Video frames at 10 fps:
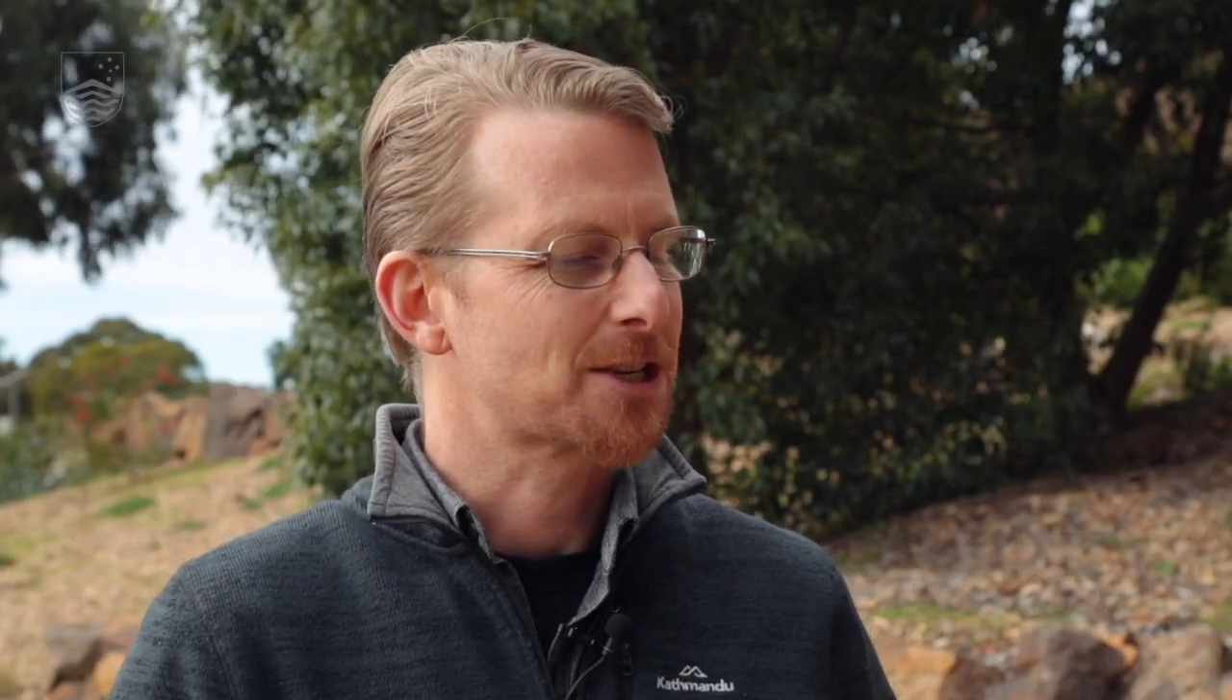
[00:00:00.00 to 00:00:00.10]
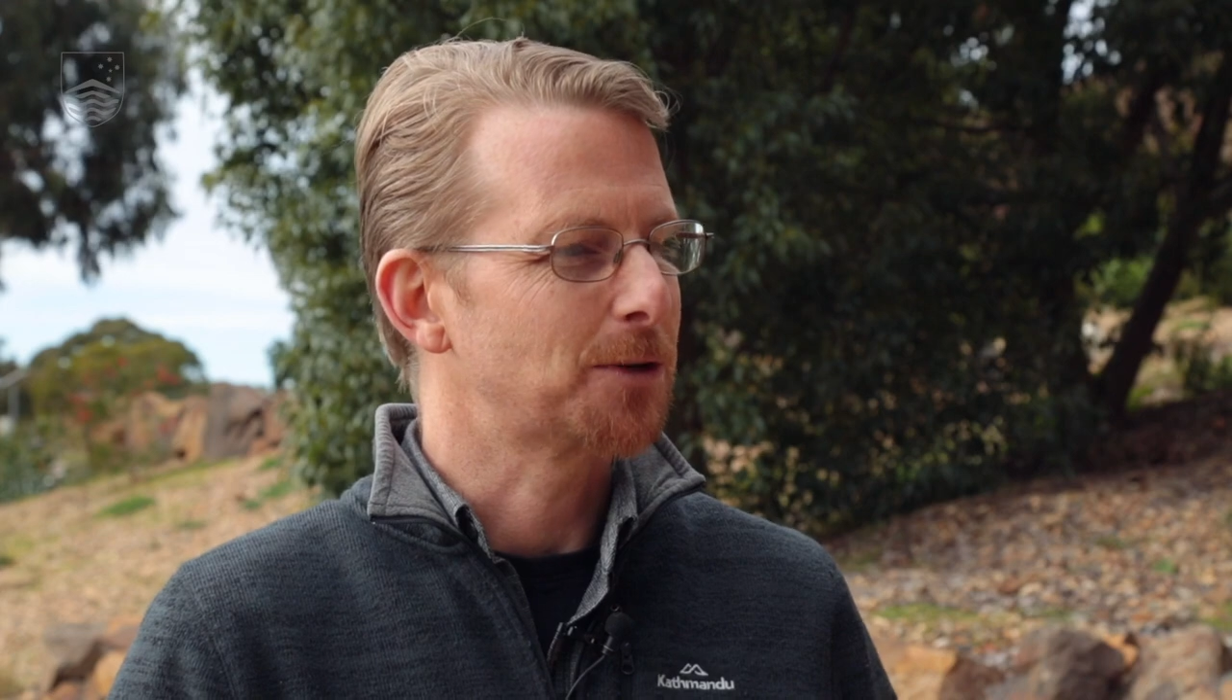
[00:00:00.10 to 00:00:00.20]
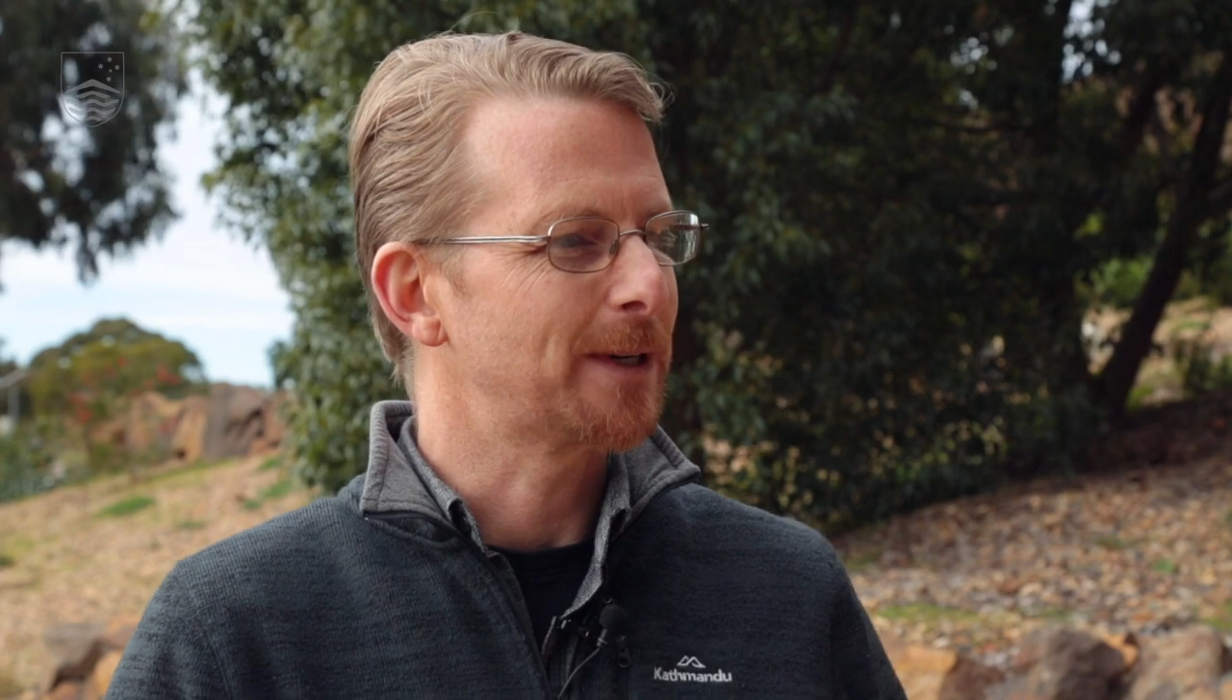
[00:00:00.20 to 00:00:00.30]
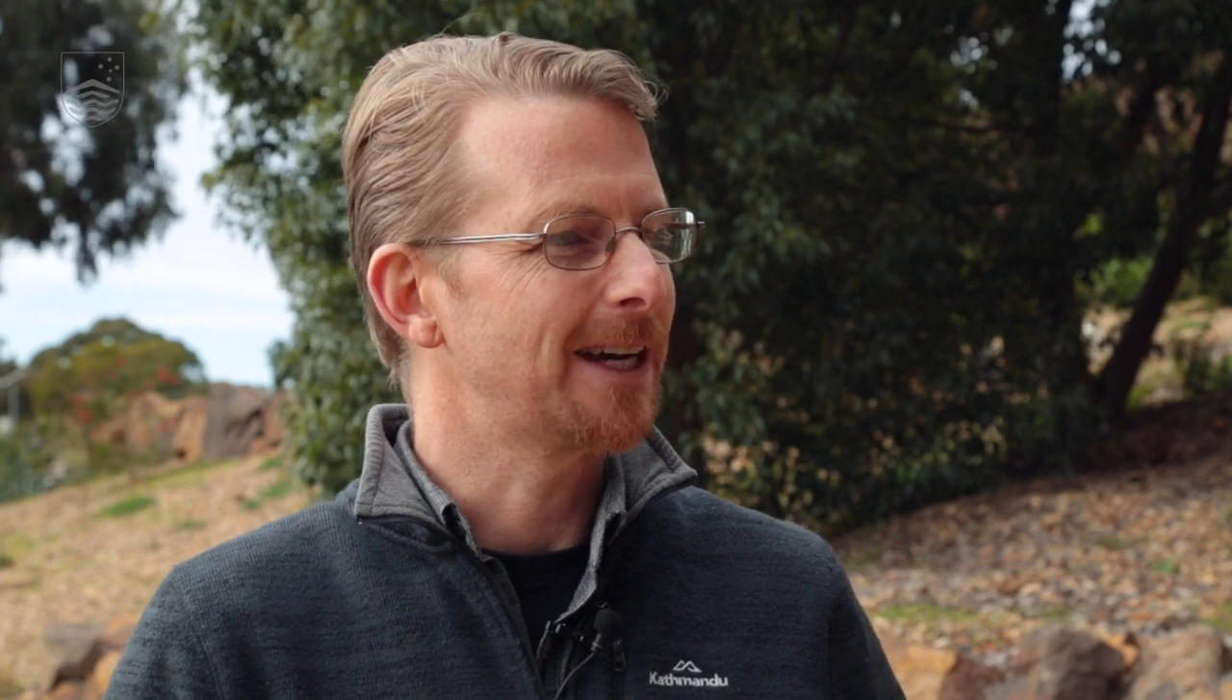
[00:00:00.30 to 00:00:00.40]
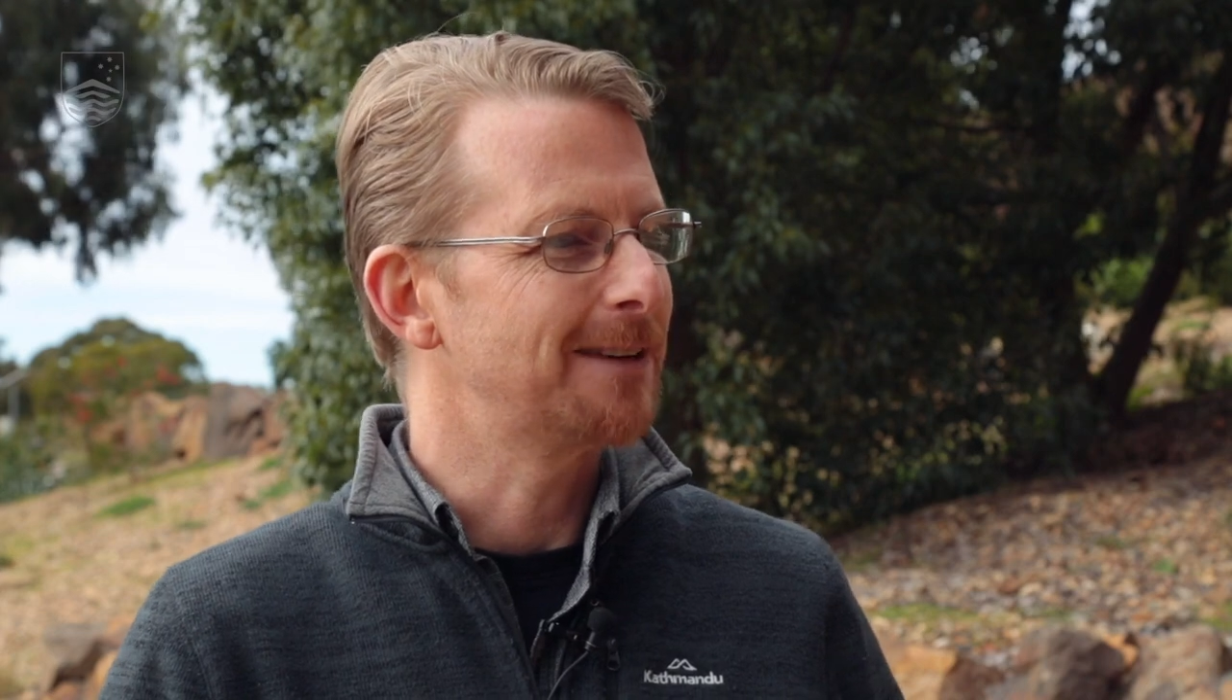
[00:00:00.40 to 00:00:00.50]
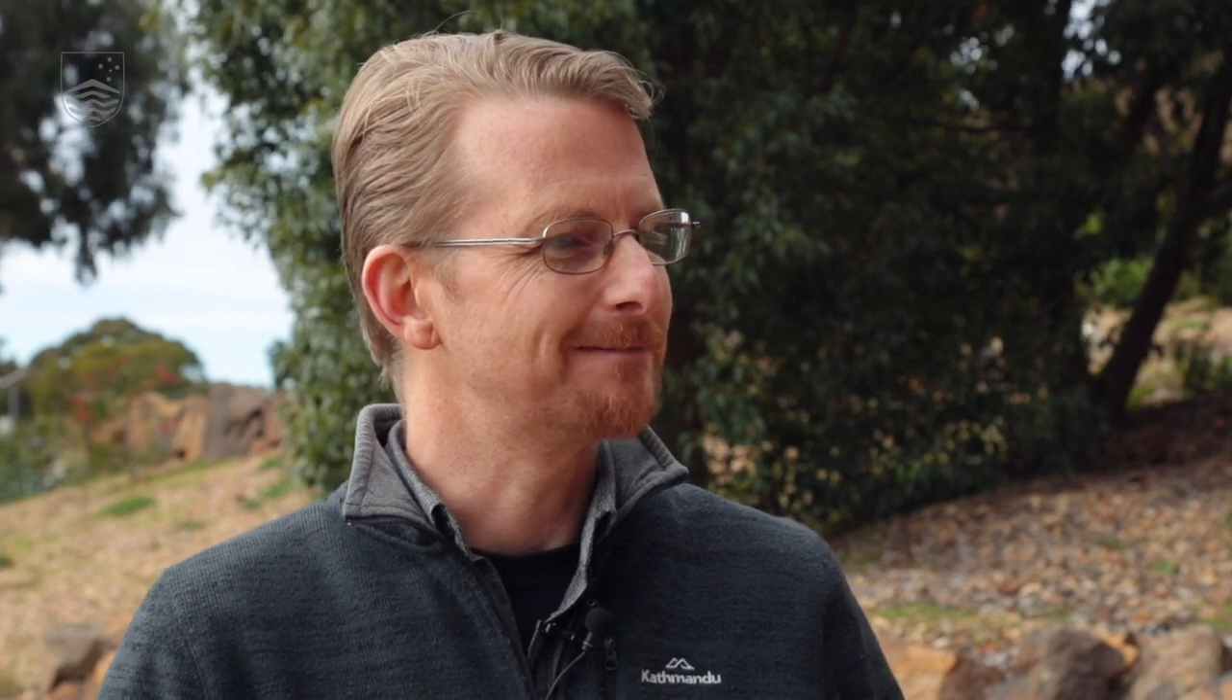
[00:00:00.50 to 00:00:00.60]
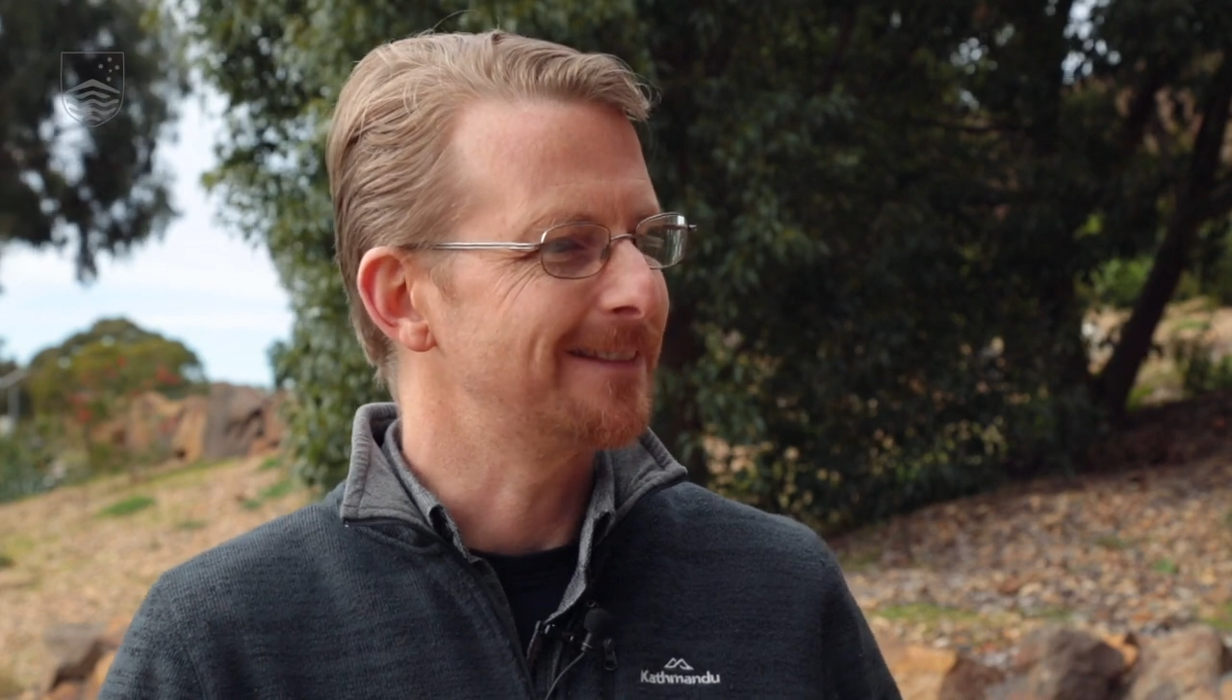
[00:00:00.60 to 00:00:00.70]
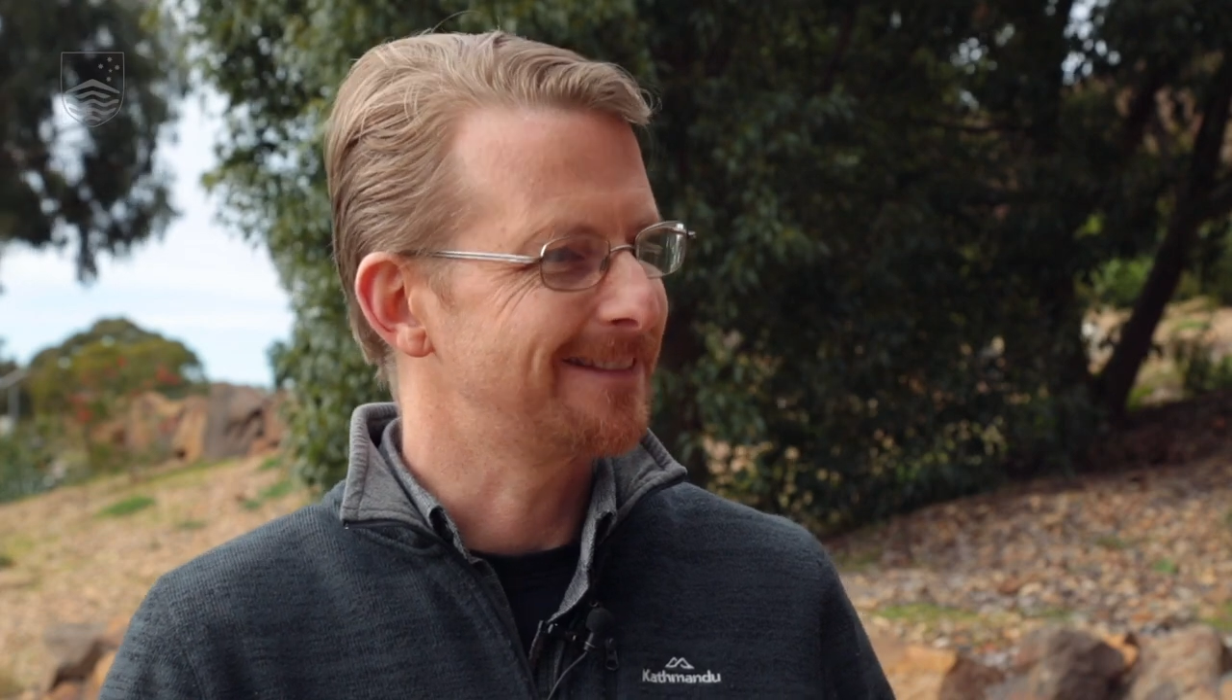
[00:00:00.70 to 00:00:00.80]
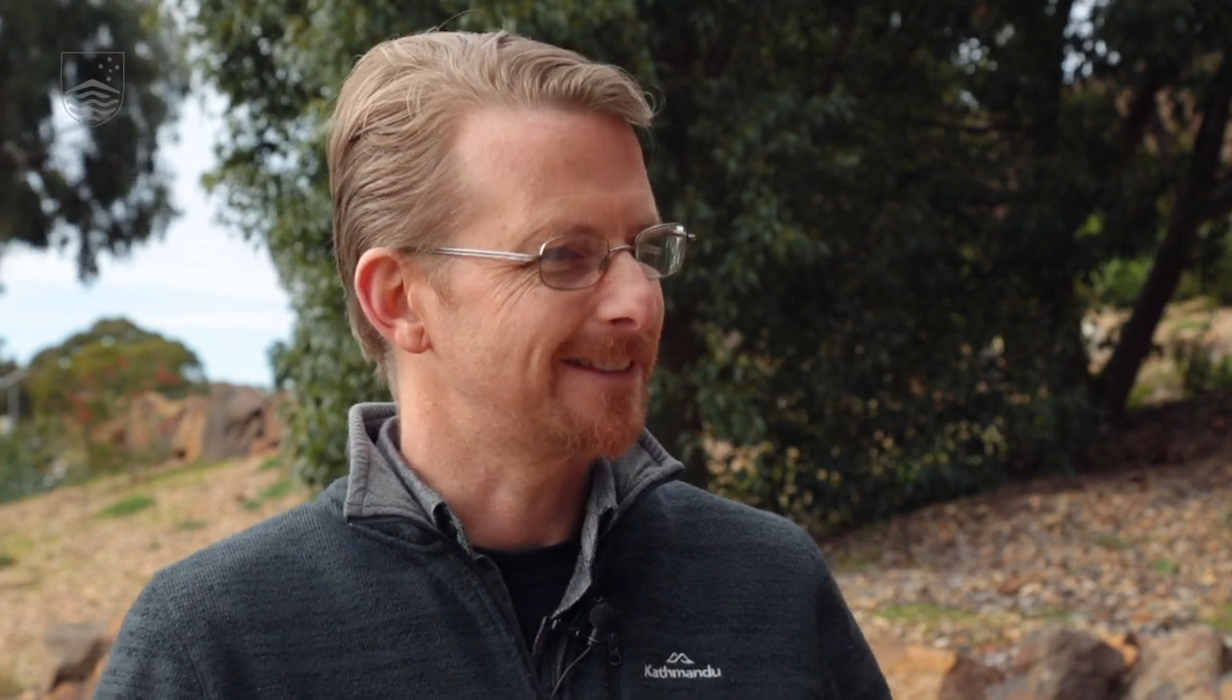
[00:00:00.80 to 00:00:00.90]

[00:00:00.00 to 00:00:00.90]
yeah, so when I'm